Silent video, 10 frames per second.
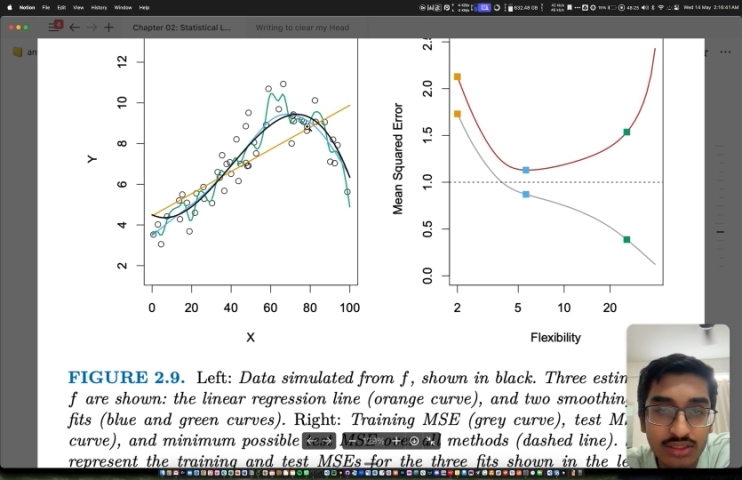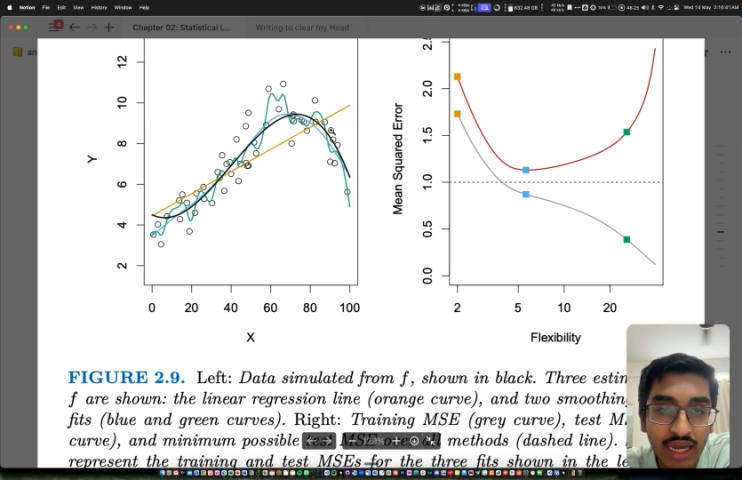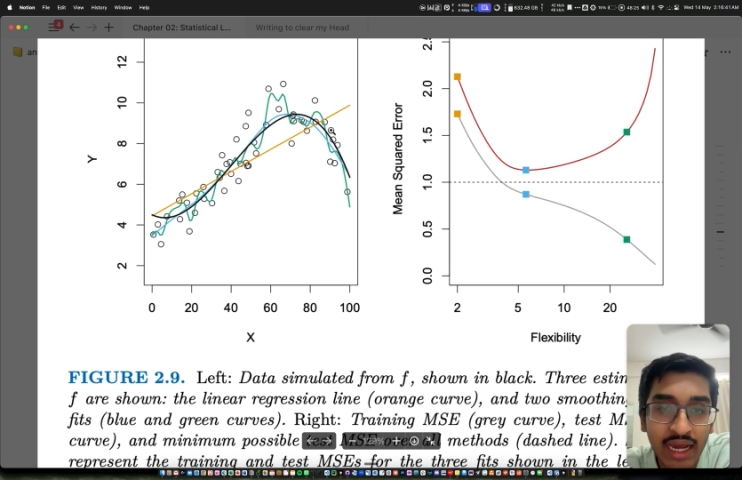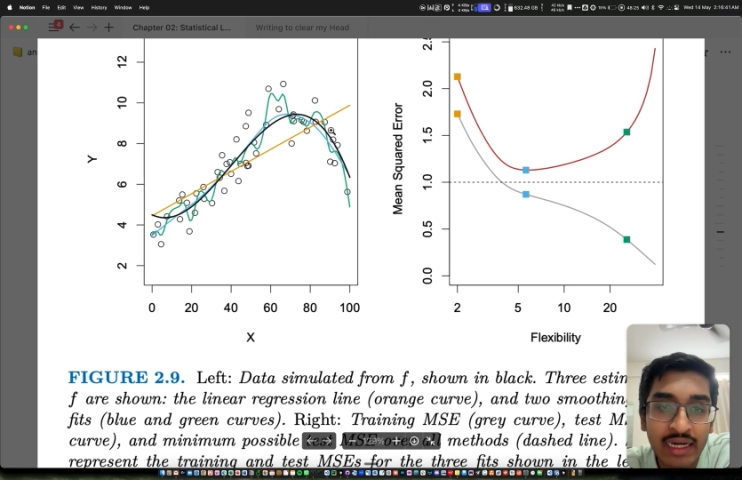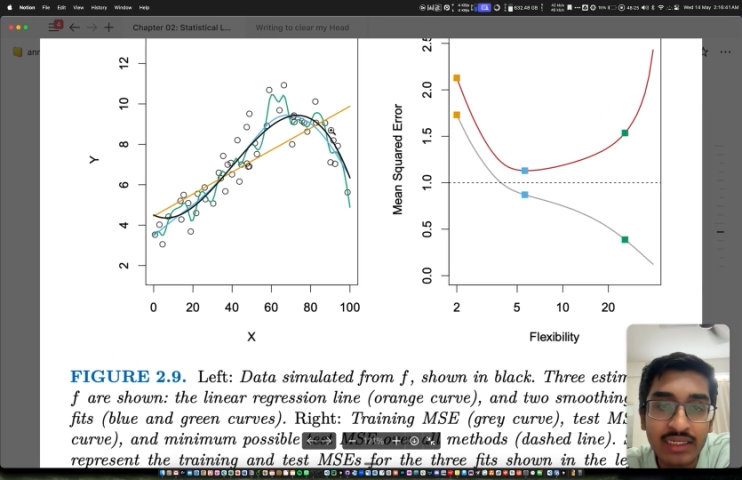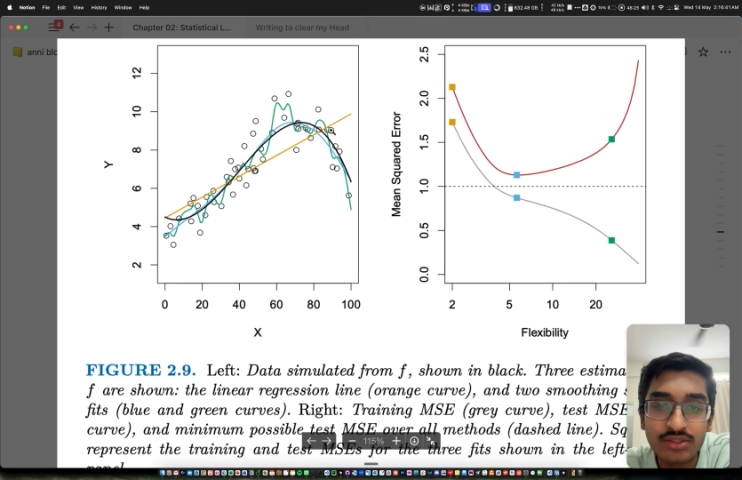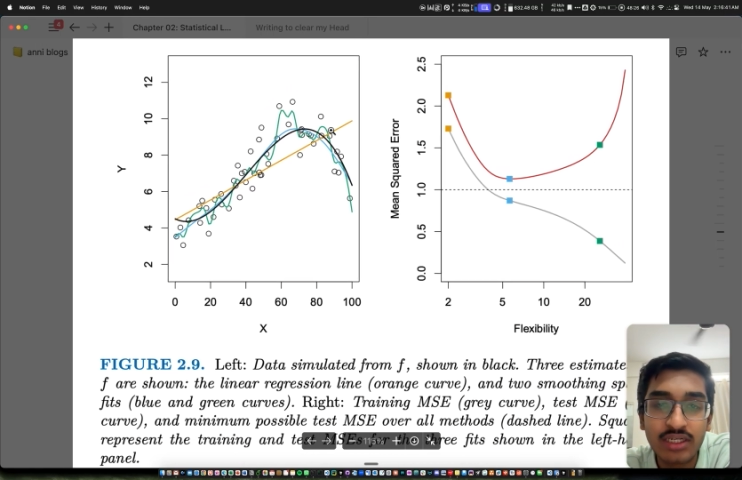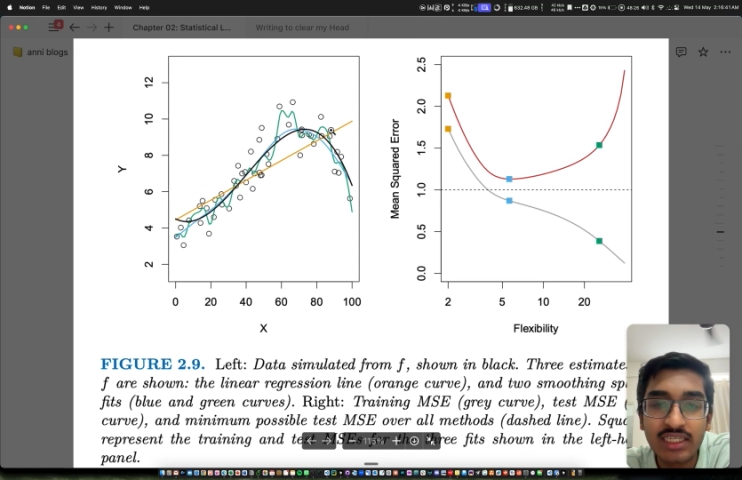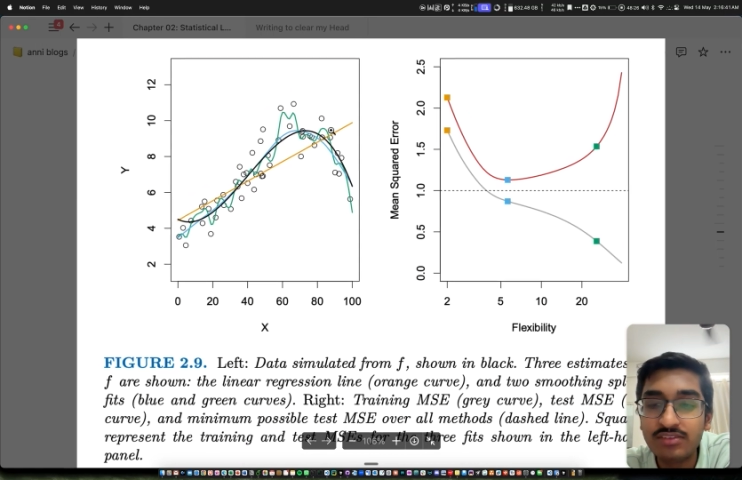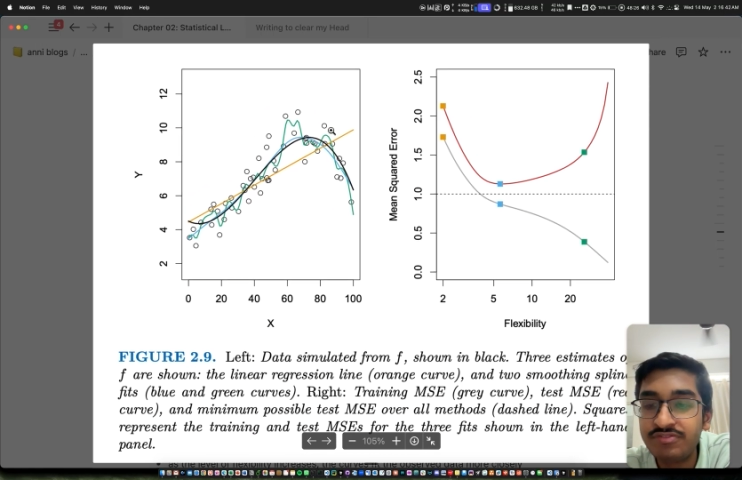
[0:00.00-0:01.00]
And so it
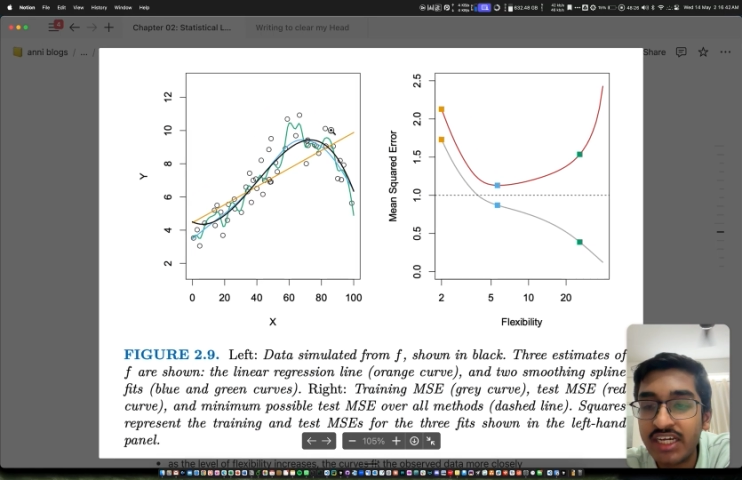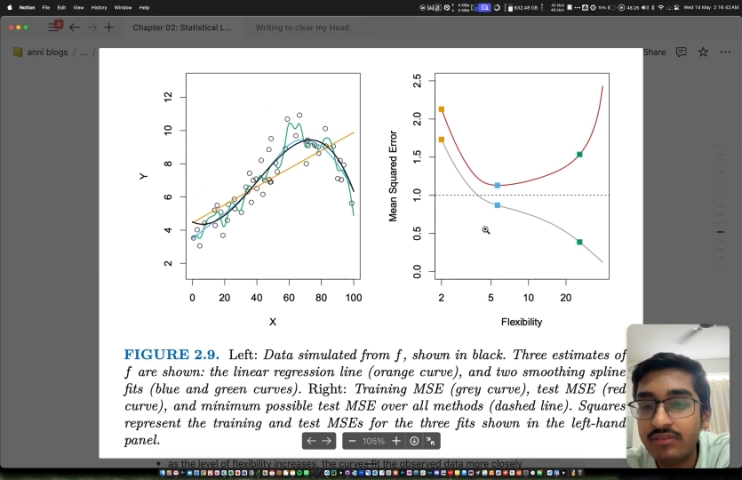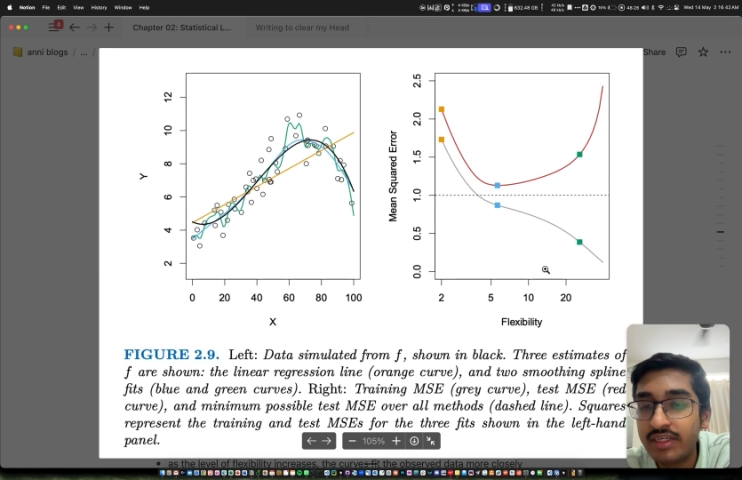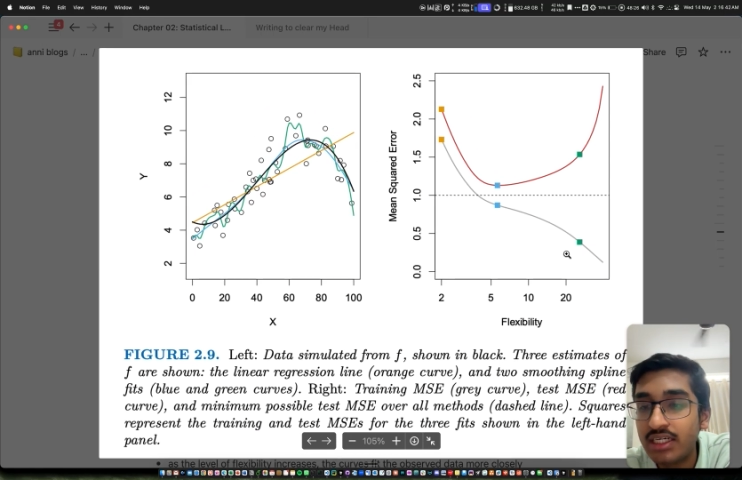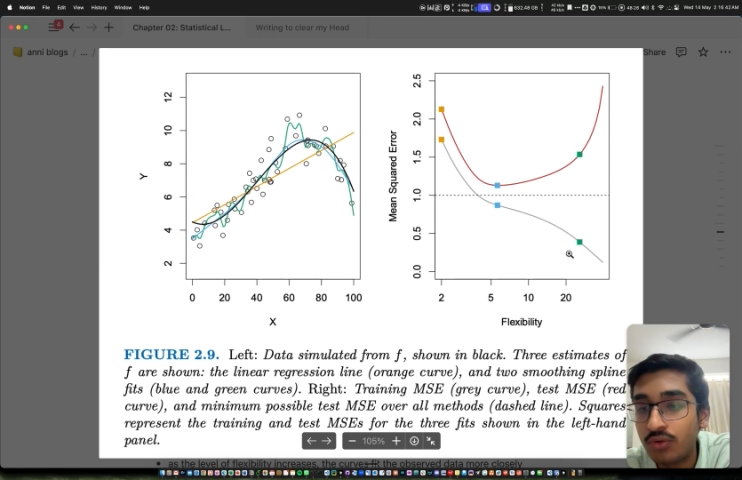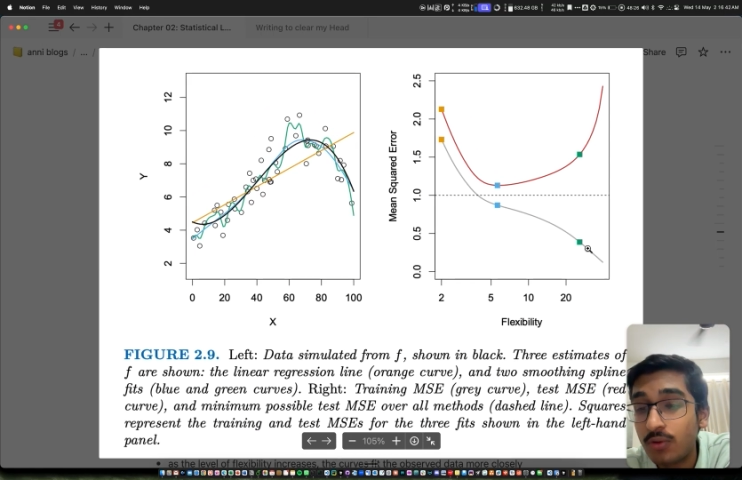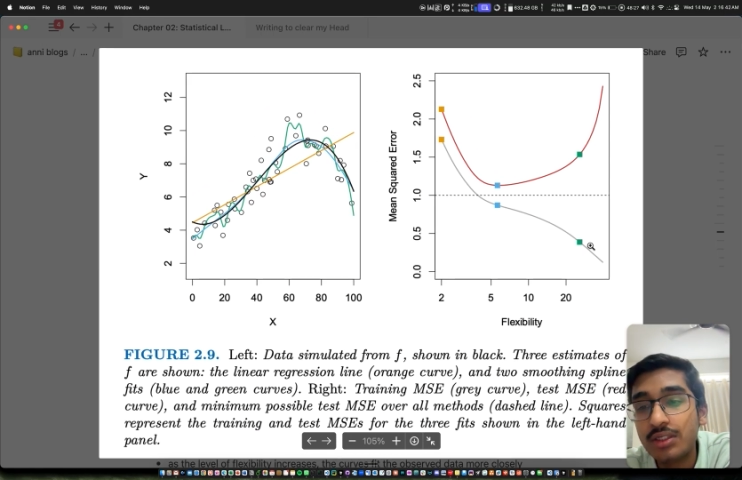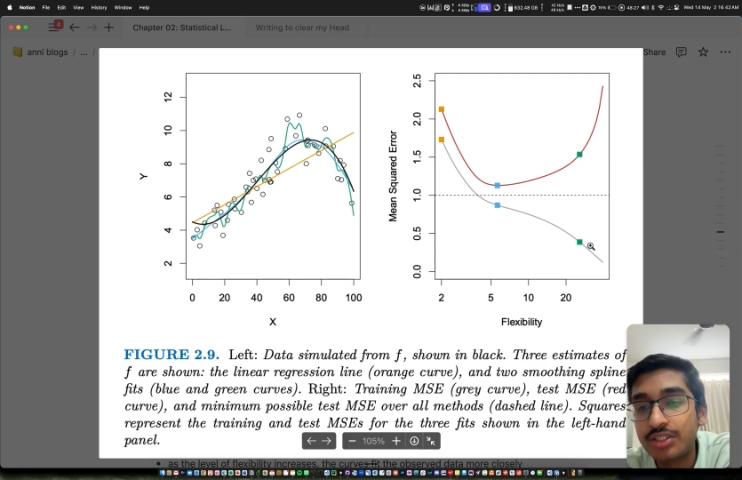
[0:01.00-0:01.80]
has a very, very low